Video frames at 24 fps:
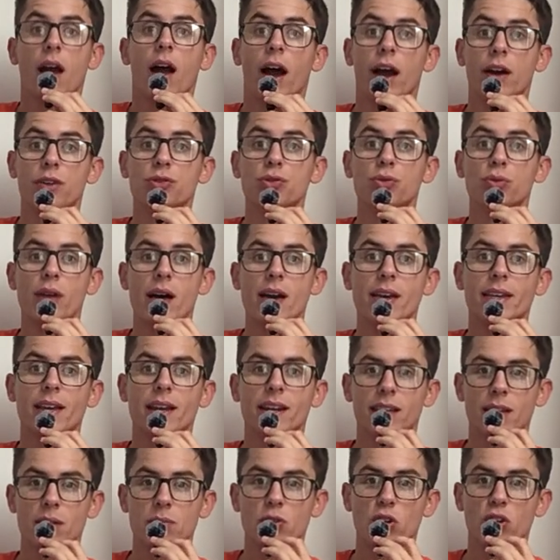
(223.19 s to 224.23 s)
I do like
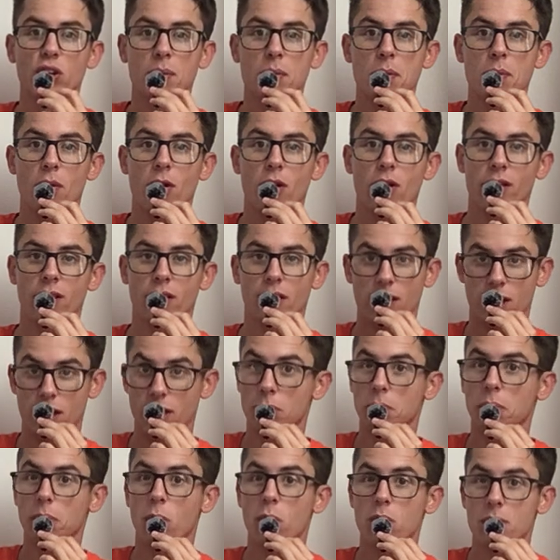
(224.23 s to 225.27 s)
getting him, don't get me wrong.
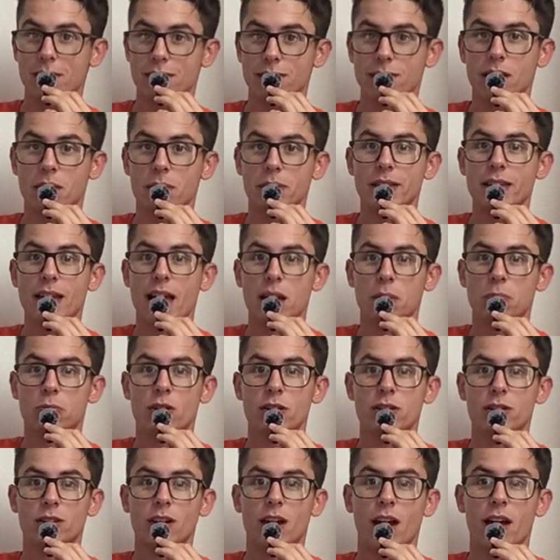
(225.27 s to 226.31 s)
And the quarterback's going to be Dak
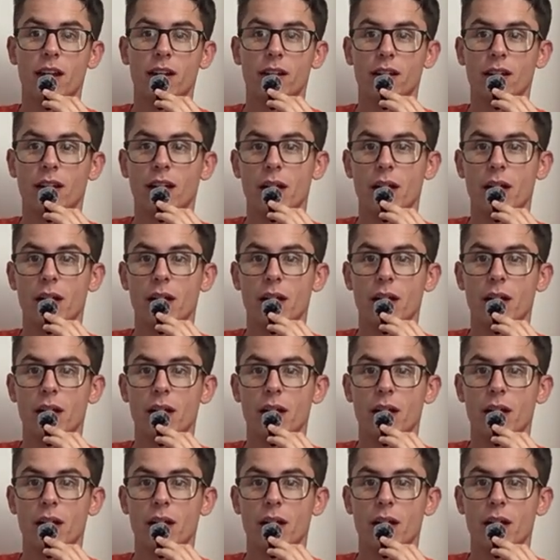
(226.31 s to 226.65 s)
Prescott.